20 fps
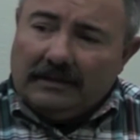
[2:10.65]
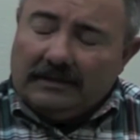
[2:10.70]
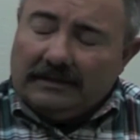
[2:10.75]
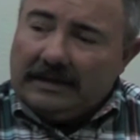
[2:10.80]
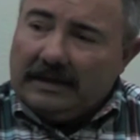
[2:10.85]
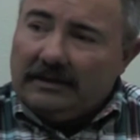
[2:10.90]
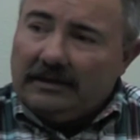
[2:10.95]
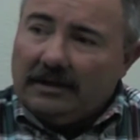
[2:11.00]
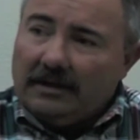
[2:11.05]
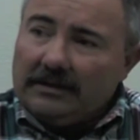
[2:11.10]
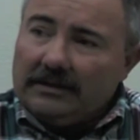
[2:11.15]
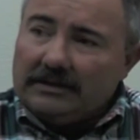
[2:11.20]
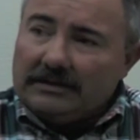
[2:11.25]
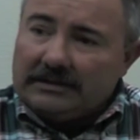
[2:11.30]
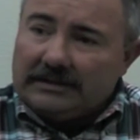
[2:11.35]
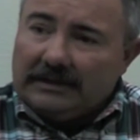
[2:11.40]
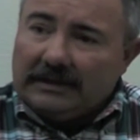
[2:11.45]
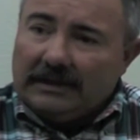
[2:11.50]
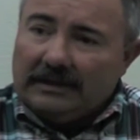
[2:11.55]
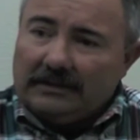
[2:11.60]
that knowledge
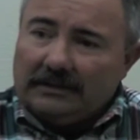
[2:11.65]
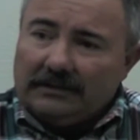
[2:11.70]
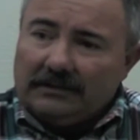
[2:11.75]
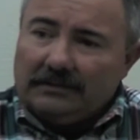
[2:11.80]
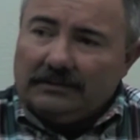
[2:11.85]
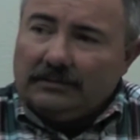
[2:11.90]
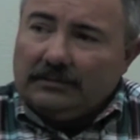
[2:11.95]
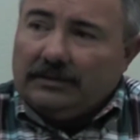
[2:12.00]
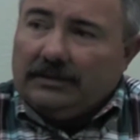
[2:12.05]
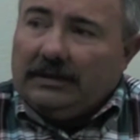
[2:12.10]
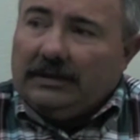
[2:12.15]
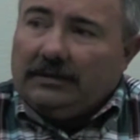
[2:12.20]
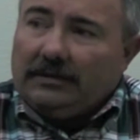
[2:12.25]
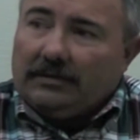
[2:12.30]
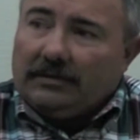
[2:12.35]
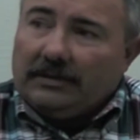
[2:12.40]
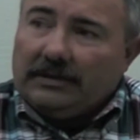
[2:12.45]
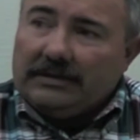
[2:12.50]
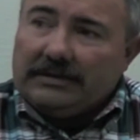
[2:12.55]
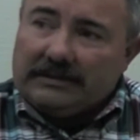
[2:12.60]
together would
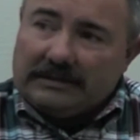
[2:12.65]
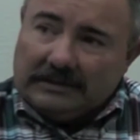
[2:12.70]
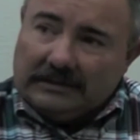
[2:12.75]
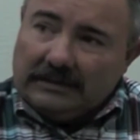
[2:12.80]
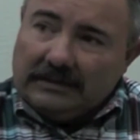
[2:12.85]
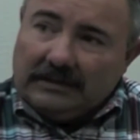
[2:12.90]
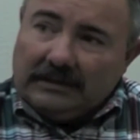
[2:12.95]
increase